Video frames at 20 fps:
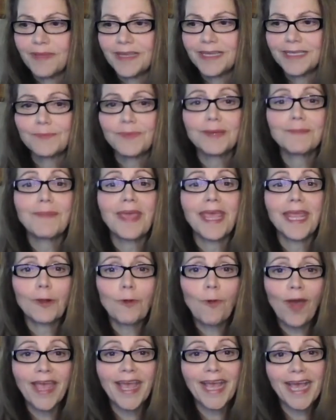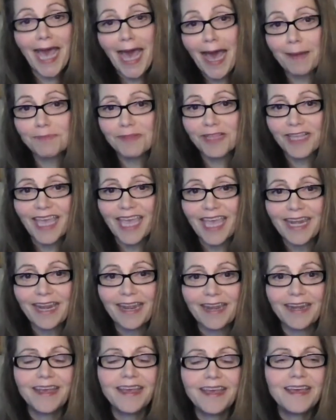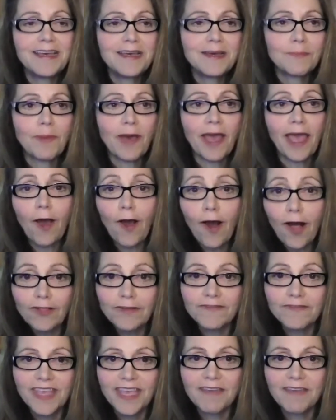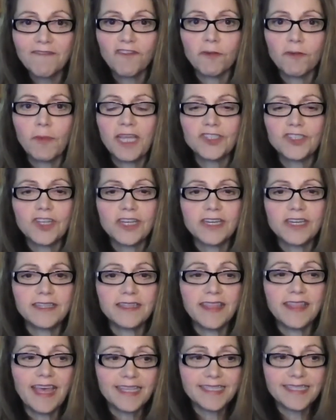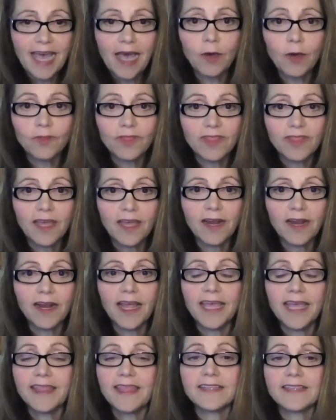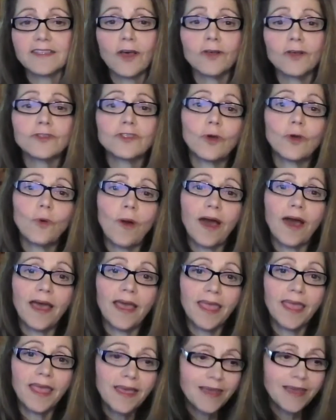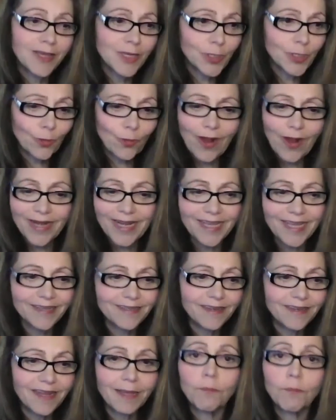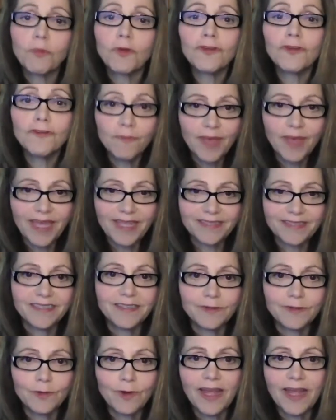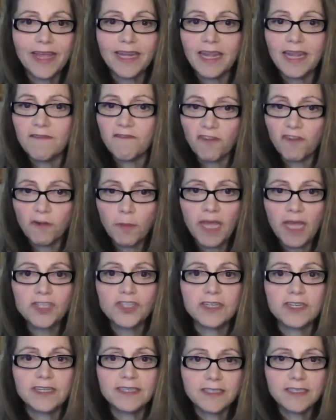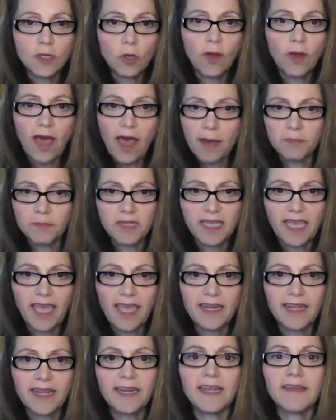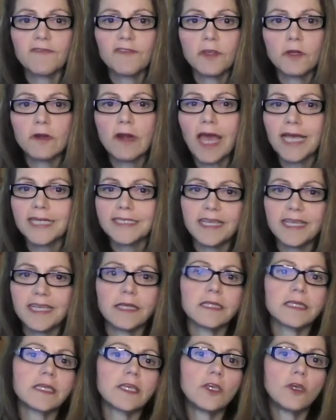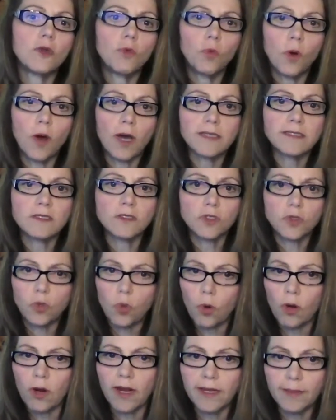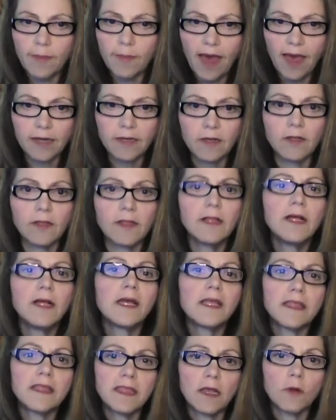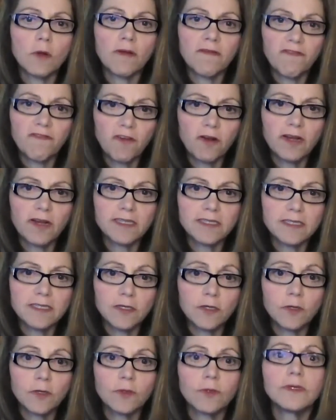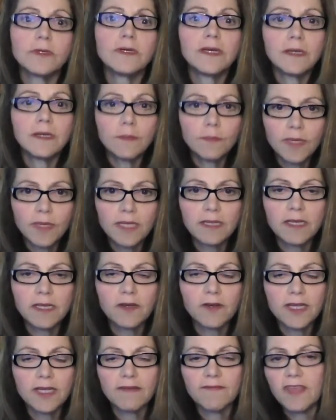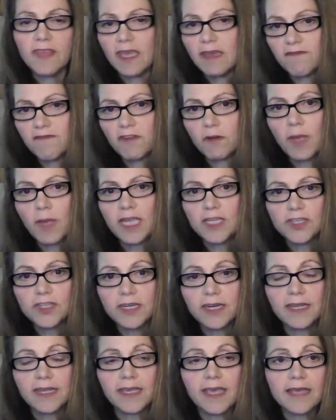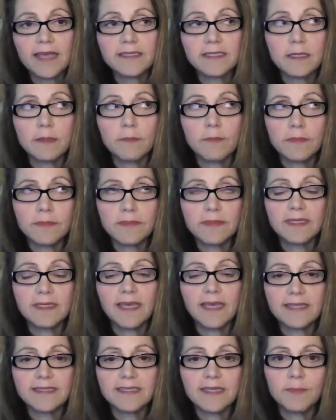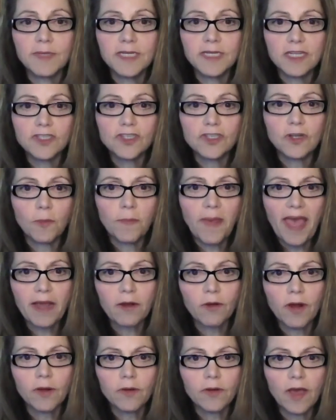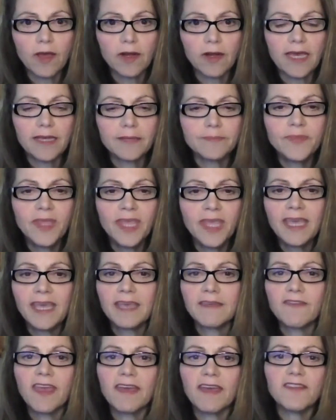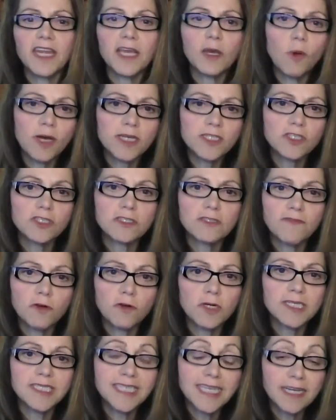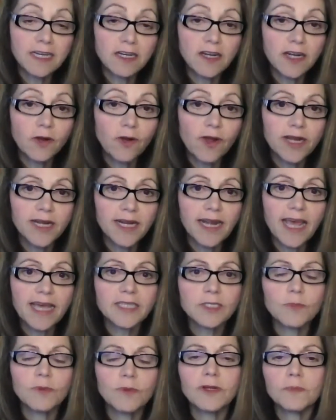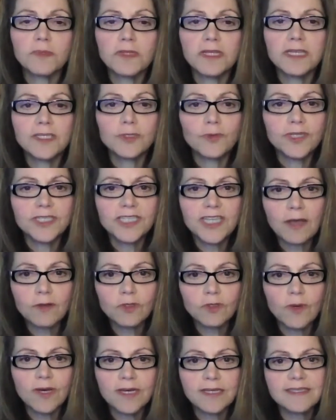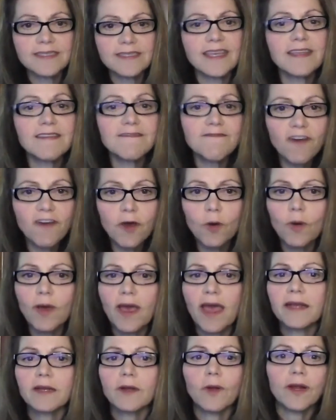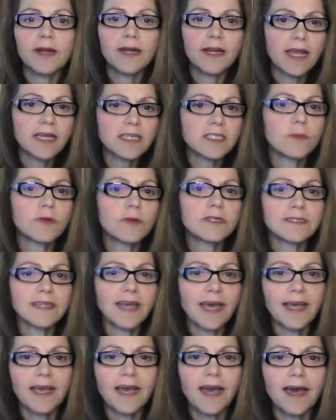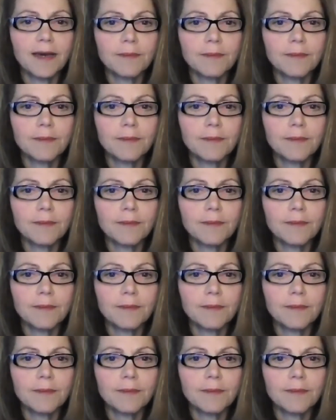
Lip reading: has been made quite complicated by all of the information that's out there. And that's also why credit improvement, right, information is so complicated. If they're not telling you what scoring model they're referring to, be leery of the information and get some additional background on it. If you have any questions for us here at Credit Expert, please reach out to us, info@creditexpert.com.